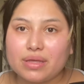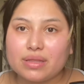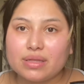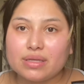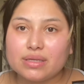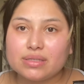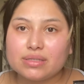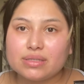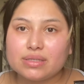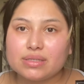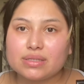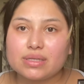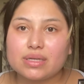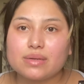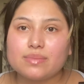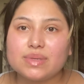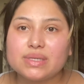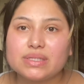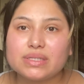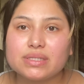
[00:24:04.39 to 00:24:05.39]
this, it's going to
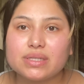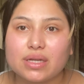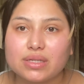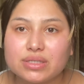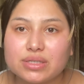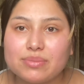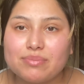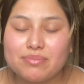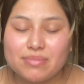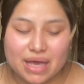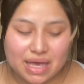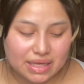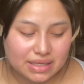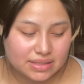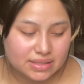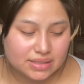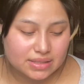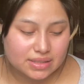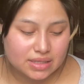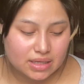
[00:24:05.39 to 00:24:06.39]
be such a
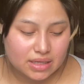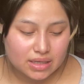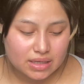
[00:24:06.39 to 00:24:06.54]
mess.